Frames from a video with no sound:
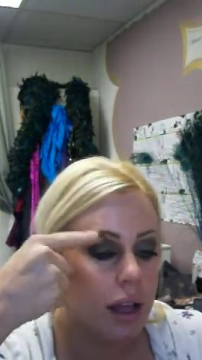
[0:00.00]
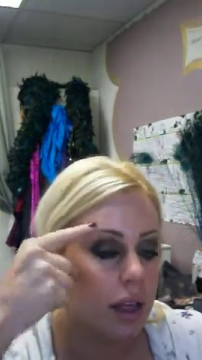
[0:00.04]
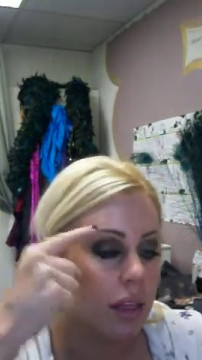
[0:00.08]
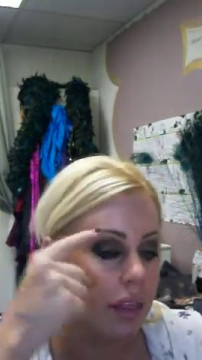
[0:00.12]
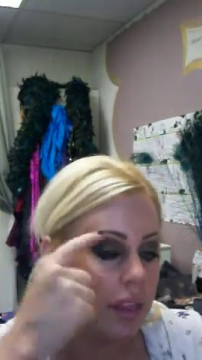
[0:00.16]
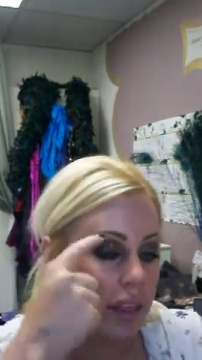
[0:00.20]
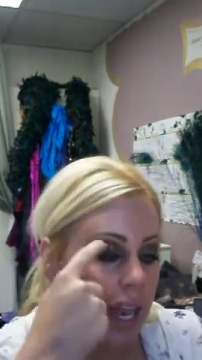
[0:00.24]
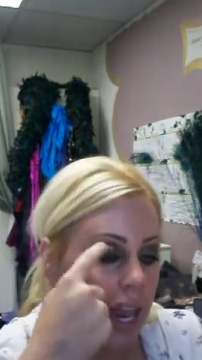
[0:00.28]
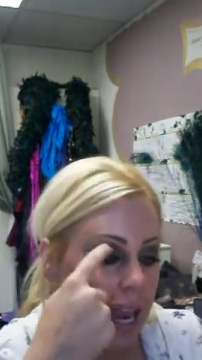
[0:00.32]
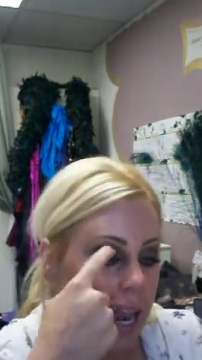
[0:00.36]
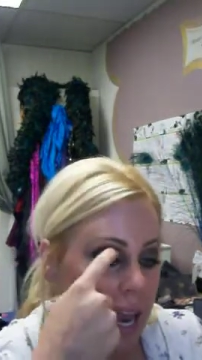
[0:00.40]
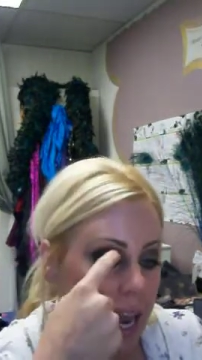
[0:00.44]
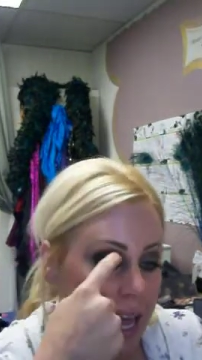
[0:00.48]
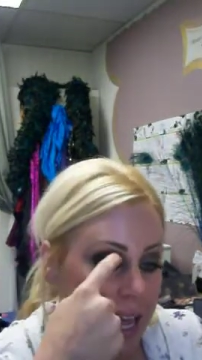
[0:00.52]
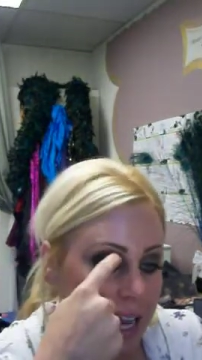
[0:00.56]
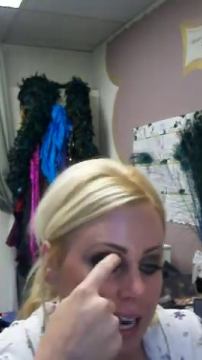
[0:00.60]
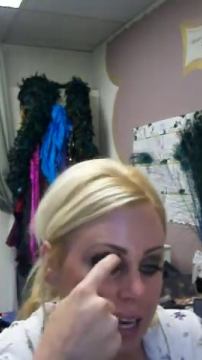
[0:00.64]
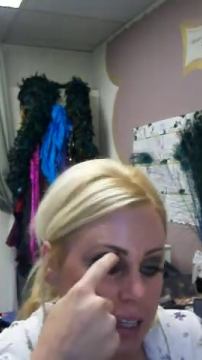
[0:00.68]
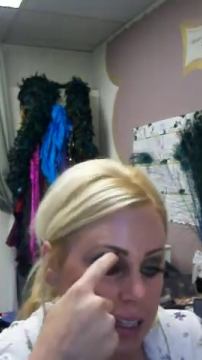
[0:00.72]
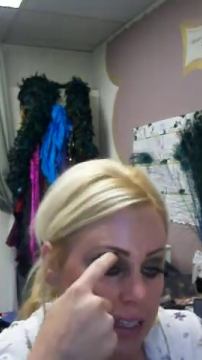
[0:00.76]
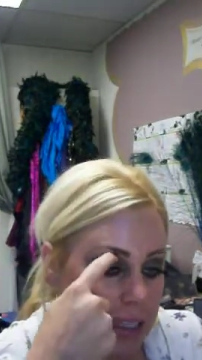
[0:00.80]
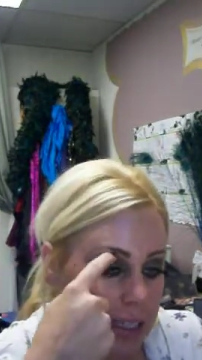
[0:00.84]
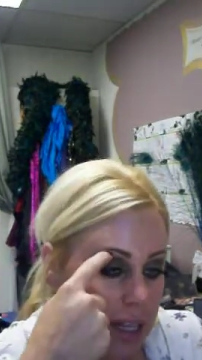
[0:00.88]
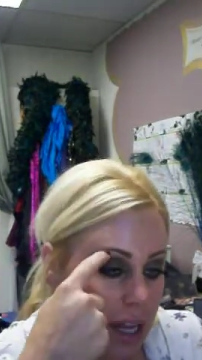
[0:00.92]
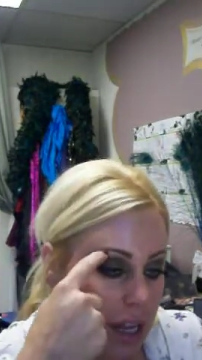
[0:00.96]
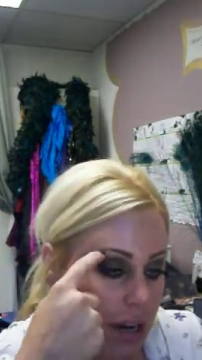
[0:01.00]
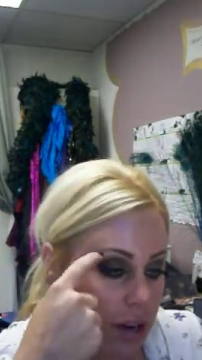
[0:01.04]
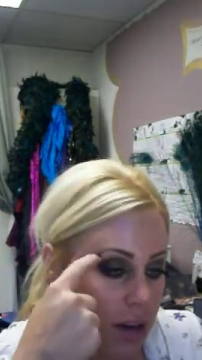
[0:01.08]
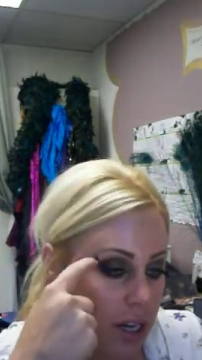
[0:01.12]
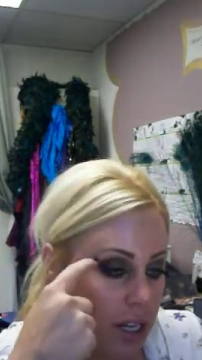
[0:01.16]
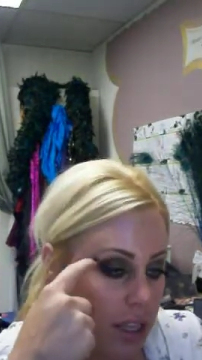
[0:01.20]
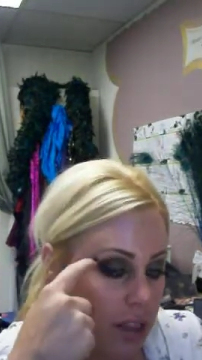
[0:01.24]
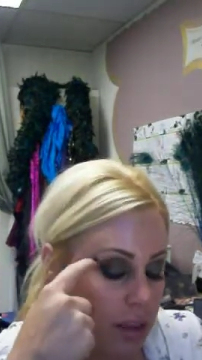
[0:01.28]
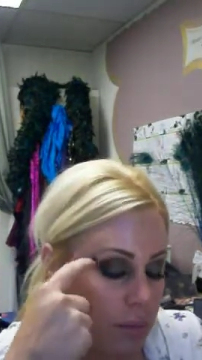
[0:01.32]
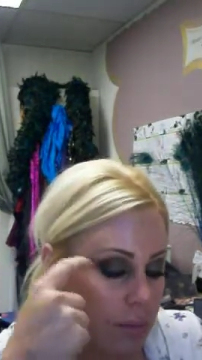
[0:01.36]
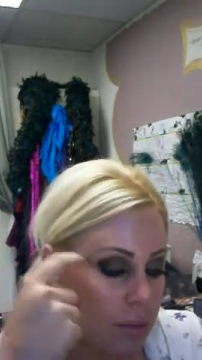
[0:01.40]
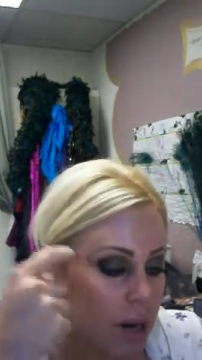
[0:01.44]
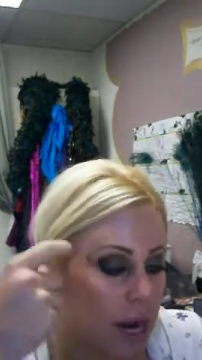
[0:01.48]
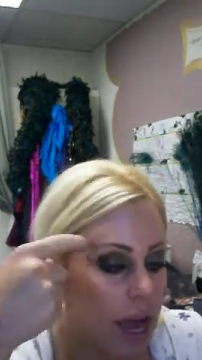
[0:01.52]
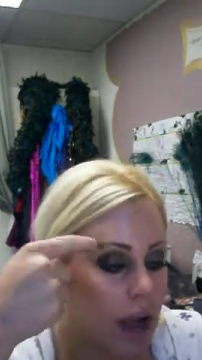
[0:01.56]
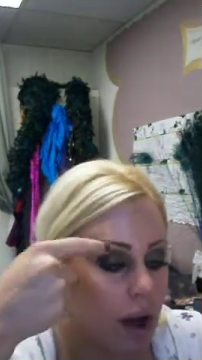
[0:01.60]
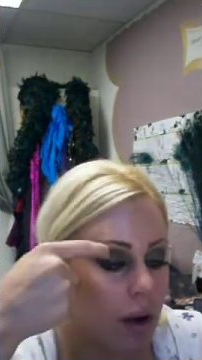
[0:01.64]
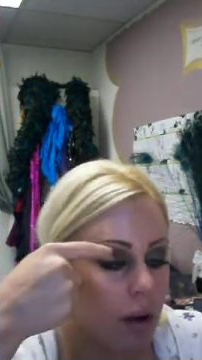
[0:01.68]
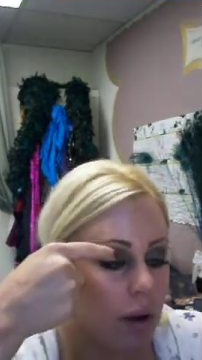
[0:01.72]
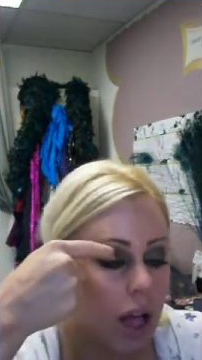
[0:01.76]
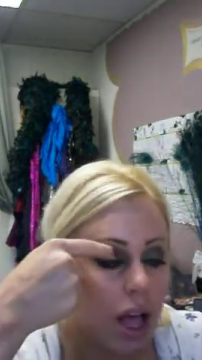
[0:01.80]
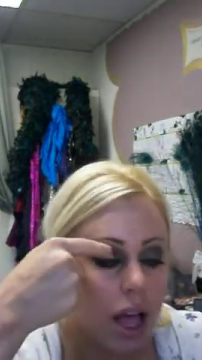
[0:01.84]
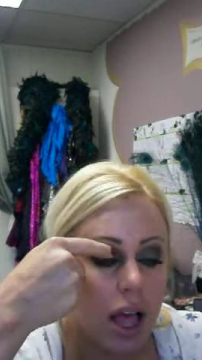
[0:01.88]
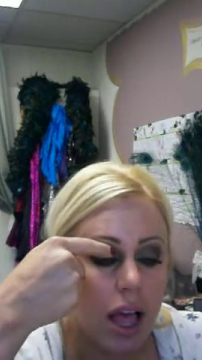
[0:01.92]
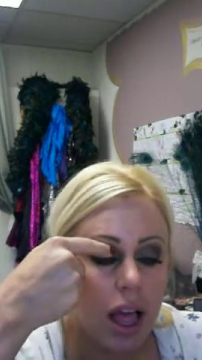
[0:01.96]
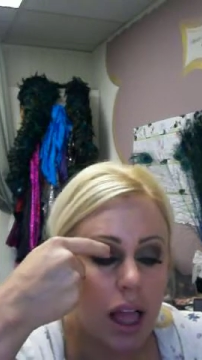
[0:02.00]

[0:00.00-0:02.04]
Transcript: the lightest underneath the brow.